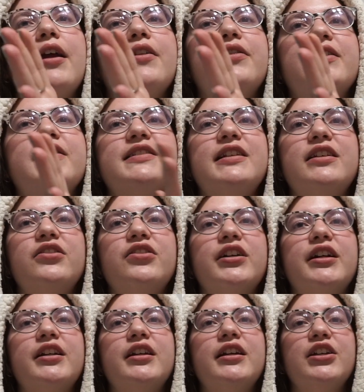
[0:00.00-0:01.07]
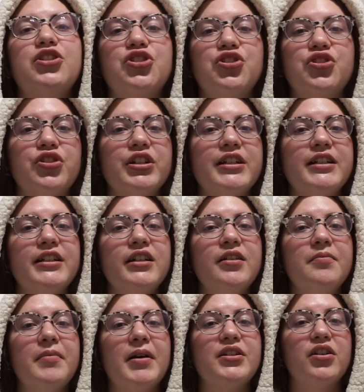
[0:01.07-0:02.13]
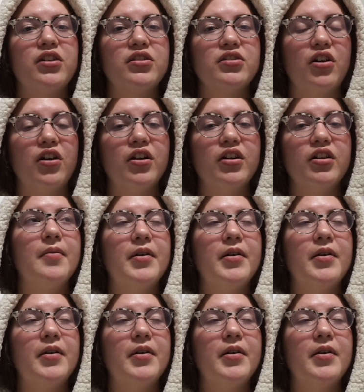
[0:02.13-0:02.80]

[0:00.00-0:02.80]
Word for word: The Secret History by Donna Tartt.